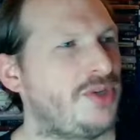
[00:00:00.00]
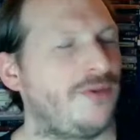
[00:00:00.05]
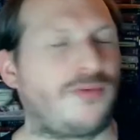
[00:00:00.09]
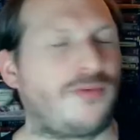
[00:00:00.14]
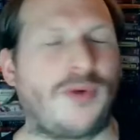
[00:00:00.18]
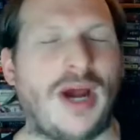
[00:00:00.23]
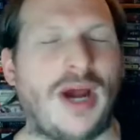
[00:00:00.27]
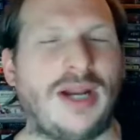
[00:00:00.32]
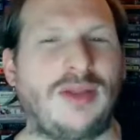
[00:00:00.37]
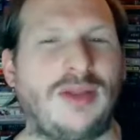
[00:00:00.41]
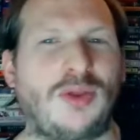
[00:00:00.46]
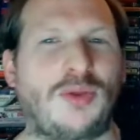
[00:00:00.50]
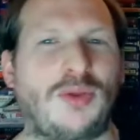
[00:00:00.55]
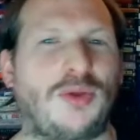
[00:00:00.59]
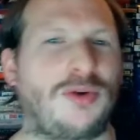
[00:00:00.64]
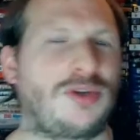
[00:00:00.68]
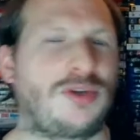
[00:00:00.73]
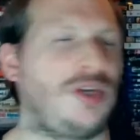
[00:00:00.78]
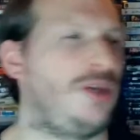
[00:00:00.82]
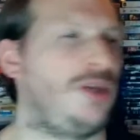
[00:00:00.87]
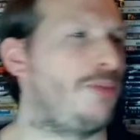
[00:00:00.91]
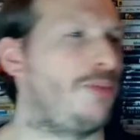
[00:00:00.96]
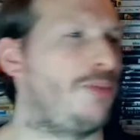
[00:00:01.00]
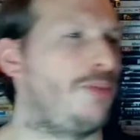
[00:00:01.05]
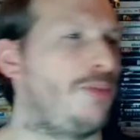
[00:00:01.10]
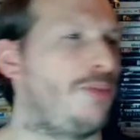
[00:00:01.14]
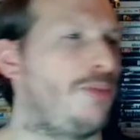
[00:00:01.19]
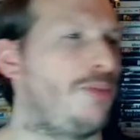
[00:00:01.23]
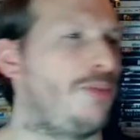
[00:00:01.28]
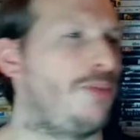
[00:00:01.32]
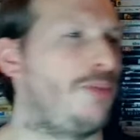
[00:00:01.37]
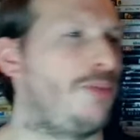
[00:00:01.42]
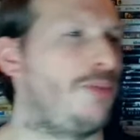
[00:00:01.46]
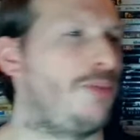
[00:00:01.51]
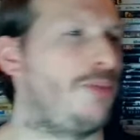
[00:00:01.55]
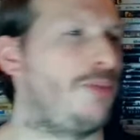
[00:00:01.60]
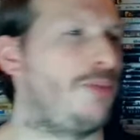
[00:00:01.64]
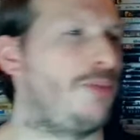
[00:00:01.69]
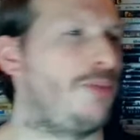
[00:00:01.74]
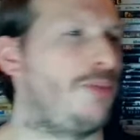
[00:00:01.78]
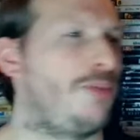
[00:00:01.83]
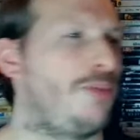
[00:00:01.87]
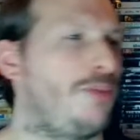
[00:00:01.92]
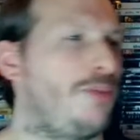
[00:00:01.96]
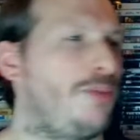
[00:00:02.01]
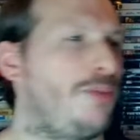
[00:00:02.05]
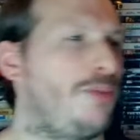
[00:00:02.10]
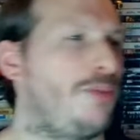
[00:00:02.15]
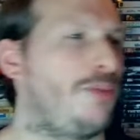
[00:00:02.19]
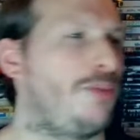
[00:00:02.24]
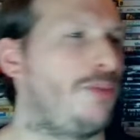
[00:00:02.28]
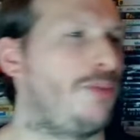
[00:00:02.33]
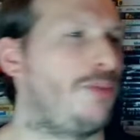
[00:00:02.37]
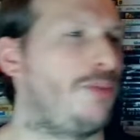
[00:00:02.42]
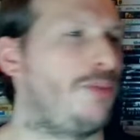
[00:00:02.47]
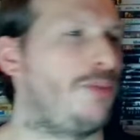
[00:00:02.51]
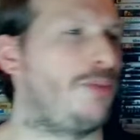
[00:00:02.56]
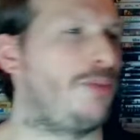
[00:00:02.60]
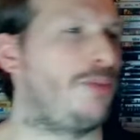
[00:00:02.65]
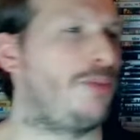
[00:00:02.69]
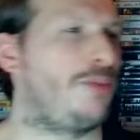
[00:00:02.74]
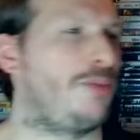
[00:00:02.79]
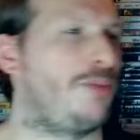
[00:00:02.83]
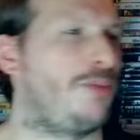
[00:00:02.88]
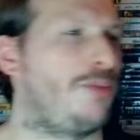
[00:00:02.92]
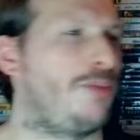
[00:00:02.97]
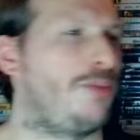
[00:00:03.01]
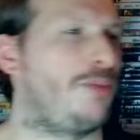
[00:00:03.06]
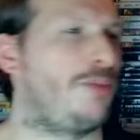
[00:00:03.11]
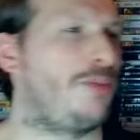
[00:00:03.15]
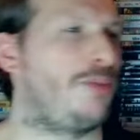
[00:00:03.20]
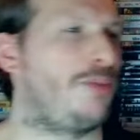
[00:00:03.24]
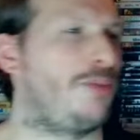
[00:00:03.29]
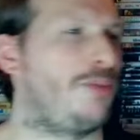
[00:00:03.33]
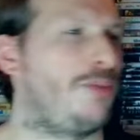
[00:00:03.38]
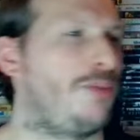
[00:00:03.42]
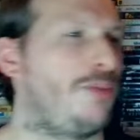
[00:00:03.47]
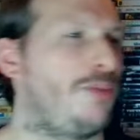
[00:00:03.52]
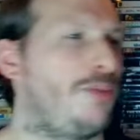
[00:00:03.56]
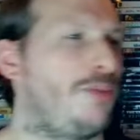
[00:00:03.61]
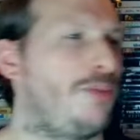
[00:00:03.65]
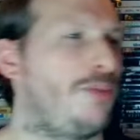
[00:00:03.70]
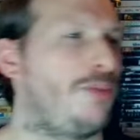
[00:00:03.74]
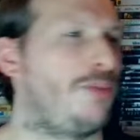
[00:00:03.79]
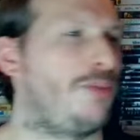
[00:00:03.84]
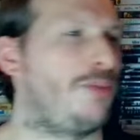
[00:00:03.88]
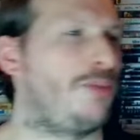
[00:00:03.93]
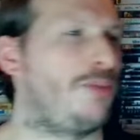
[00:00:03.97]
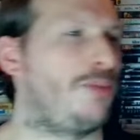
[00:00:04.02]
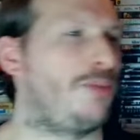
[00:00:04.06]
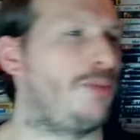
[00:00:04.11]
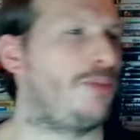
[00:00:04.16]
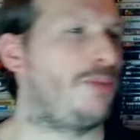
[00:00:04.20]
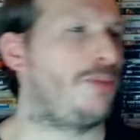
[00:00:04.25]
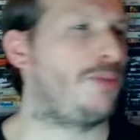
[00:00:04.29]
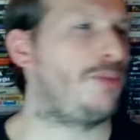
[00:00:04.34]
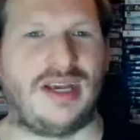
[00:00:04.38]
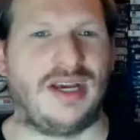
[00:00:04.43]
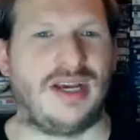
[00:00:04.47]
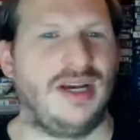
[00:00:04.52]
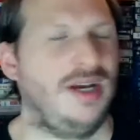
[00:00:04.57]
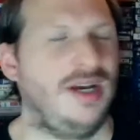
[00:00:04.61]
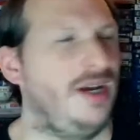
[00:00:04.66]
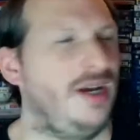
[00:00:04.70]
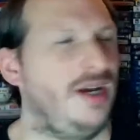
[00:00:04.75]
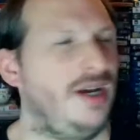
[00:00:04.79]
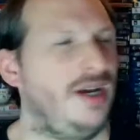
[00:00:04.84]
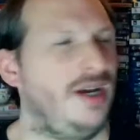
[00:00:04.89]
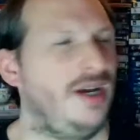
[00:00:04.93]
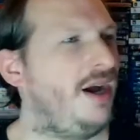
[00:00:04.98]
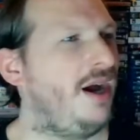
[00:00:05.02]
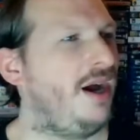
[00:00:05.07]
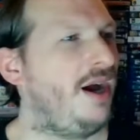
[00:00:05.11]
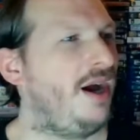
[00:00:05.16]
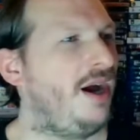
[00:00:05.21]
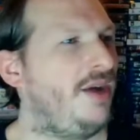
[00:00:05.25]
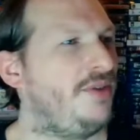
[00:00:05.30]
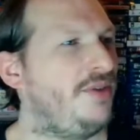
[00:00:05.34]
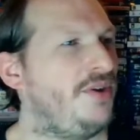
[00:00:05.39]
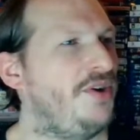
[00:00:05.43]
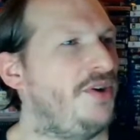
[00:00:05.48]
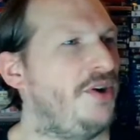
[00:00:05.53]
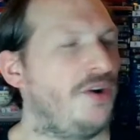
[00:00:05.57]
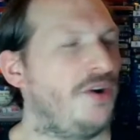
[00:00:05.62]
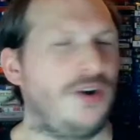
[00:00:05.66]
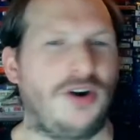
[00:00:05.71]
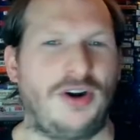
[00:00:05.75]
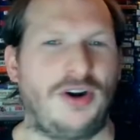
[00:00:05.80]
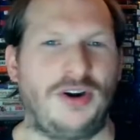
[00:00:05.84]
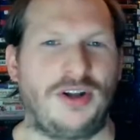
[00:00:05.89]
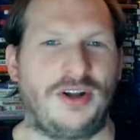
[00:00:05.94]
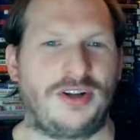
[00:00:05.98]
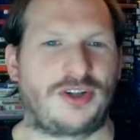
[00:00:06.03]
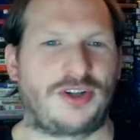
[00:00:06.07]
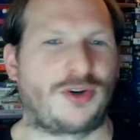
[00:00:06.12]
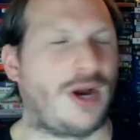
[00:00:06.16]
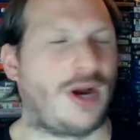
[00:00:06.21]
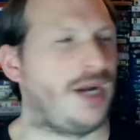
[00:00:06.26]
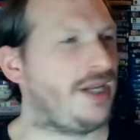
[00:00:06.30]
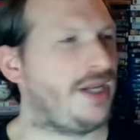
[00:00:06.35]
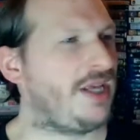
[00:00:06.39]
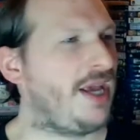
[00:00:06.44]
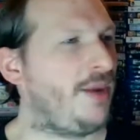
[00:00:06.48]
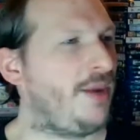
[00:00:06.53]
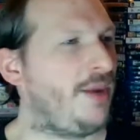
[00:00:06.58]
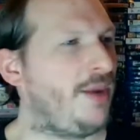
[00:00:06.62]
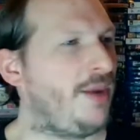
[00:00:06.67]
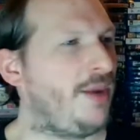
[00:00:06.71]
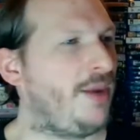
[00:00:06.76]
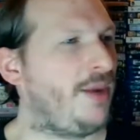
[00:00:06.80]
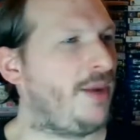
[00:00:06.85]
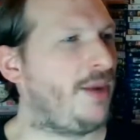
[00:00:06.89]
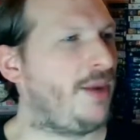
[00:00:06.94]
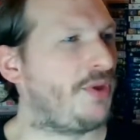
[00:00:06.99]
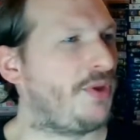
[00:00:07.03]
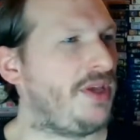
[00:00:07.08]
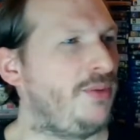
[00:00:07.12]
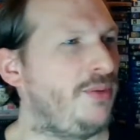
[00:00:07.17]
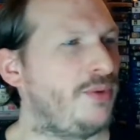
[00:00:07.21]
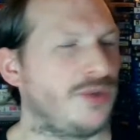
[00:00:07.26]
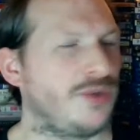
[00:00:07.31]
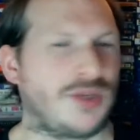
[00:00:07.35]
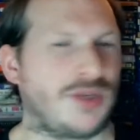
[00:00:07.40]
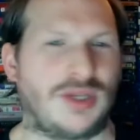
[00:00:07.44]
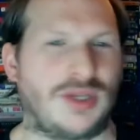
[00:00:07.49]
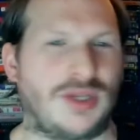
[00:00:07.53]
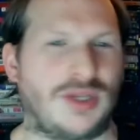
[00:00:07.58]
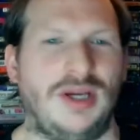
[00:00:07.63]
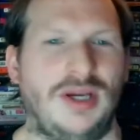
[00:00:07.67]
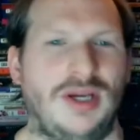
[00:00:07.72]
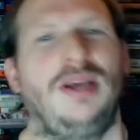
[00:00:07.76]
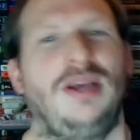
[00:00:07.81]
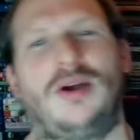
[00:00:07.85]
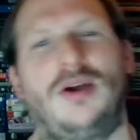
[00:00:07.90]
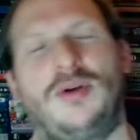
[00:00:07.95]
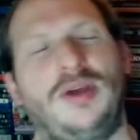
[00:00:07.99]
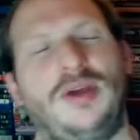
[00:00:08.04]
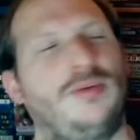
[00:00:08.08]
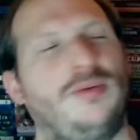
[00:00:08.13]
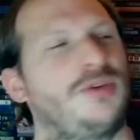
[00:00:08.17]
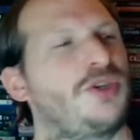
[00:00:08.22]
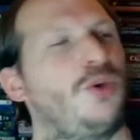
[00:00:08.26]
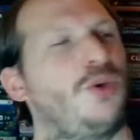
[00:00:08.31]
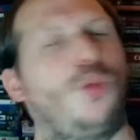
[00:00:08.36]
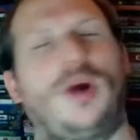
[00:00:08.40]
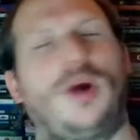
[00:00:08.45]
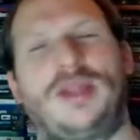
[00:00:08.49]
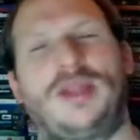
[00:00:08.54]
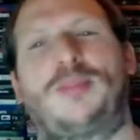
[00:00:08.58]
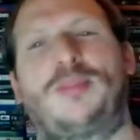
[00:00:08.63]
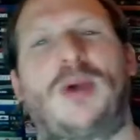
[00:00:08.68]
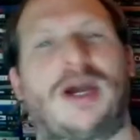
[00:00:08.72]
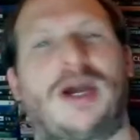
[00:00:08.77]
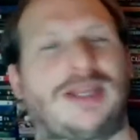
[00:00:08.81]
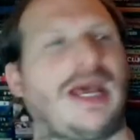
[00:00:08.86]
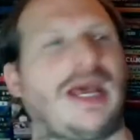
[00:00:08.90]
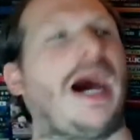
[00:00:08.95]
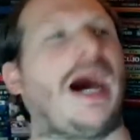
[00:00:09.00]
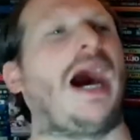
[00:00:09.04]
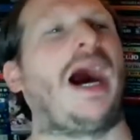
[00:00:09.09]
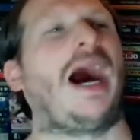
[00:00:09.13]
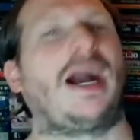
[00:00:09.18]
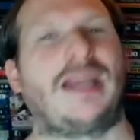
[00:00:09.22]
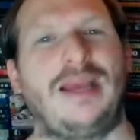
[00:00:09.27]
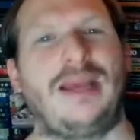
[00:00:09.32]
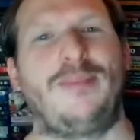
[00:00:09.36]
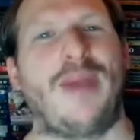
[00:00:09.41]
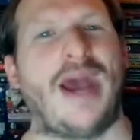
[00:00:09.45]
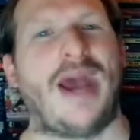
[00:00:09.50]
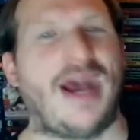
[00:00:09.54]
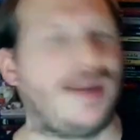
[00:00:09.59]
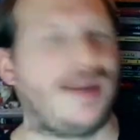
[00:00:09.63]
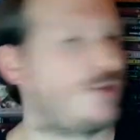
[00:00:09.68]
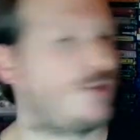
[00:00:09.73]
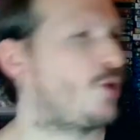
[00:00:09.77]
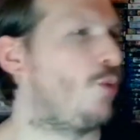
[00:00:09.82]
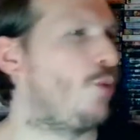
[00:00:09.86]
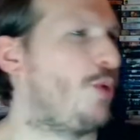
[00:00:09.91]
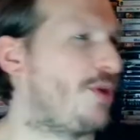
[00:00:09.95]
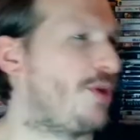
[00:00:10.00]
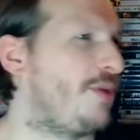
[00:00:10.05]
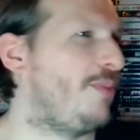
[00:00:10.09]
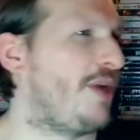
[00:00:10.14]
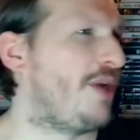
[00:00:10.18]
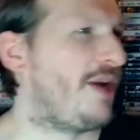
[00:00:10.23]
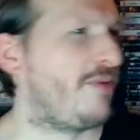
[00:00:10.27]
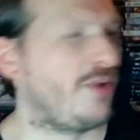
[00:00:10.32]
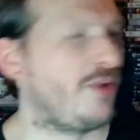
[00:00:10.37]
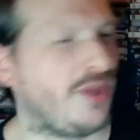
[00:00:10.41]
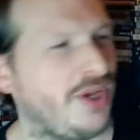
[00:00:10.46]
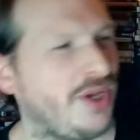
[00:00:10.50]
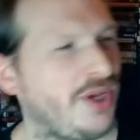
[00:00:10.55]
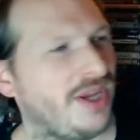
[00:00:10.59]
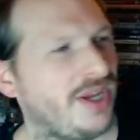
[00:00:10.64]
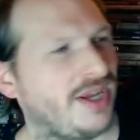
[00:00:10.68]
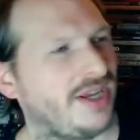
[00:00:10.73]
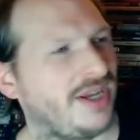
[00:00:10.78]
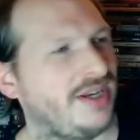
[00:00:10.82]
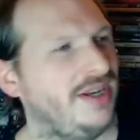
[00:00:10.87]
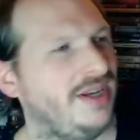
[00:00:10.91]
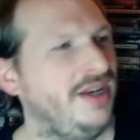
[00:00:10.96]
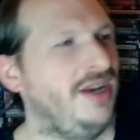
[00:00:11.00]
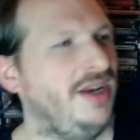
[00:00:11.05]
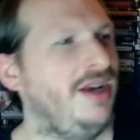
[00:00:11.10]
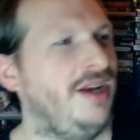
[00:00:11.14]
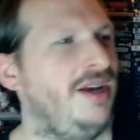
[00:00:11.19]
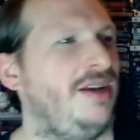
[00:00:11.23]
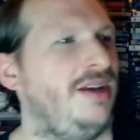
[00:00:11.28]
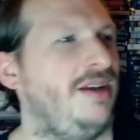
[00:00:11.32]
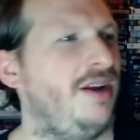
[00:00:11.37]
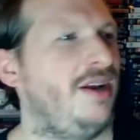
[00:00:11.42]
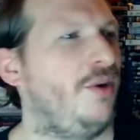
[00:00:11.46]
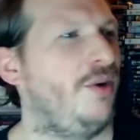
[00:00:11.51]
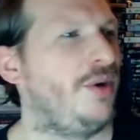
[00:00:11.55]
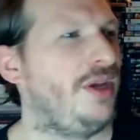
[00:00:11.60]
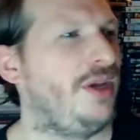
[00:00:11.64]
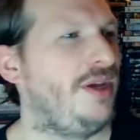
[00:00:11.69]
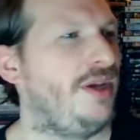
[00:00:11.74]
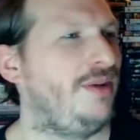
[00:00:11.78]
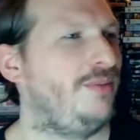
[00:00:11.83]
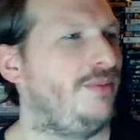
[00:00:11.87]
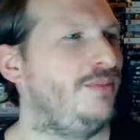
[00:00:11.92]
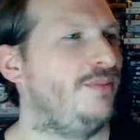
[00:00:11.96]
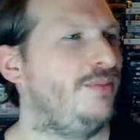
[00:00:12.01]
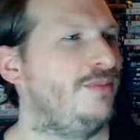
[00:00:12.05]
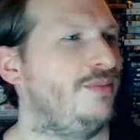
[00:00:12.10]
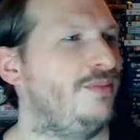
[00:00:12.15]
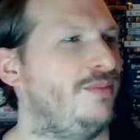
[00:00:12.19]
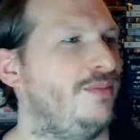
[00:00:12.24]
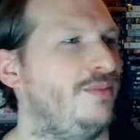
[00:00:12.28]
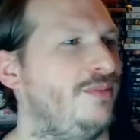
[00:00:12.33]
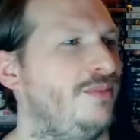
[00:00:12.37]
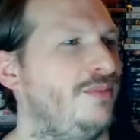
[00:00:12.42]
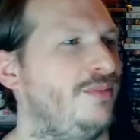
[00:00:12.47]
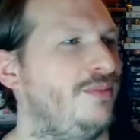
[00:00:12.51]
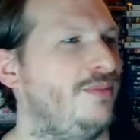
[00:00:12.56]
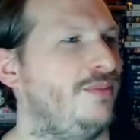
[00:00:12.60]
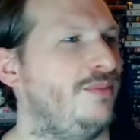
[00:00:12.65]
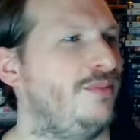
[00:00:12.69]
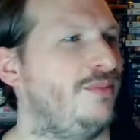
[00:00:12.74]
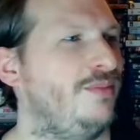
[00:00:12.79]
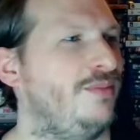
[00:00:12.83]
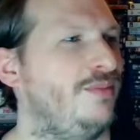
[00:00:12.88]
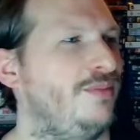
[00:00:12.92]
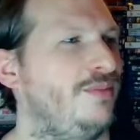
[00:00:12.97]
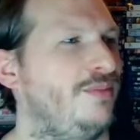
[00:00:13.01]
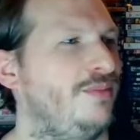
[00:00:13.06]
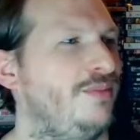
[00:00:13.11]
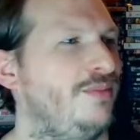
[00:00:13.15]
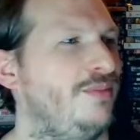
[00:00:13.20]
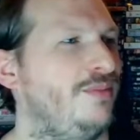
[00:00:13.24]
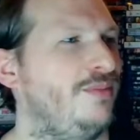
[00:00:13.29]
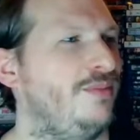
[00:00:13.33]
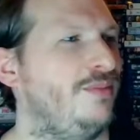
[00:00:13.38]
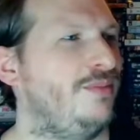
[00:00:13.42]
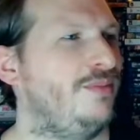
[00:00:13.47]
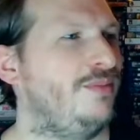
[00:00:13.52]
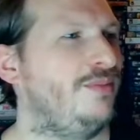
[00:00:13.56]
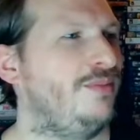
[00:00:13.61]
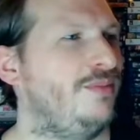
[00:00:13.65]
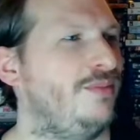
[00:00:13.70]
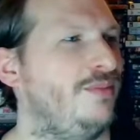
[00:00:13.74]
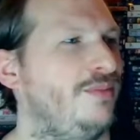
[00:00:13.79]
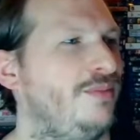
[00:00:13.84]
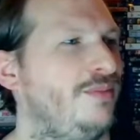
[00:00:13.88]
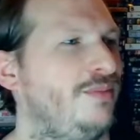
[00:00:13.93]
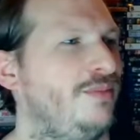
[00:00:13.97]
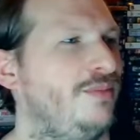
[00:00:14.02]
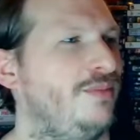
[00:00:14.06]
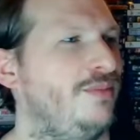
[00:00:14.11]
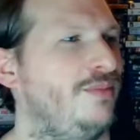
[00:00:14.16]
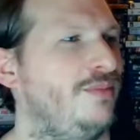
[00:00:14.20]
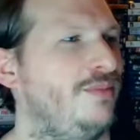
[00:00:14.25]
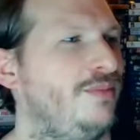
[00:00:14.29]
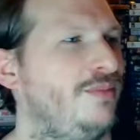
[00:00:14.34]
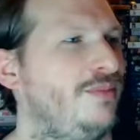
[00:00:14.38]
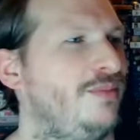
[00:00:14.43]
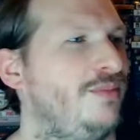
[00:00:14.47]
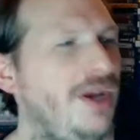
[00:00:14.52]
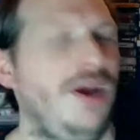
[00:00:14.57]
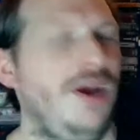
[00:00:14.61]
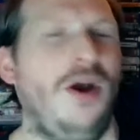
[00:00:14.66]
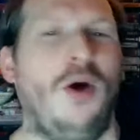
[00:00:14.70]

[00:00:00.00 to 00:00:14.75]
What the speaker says: in Friday the 13th Part 3 as the girl that Shelley, the nerd, tried to get with. And he was the one that brought the hockey mask with him and everything. And, he wanted to talk to Catherine Parks and everything.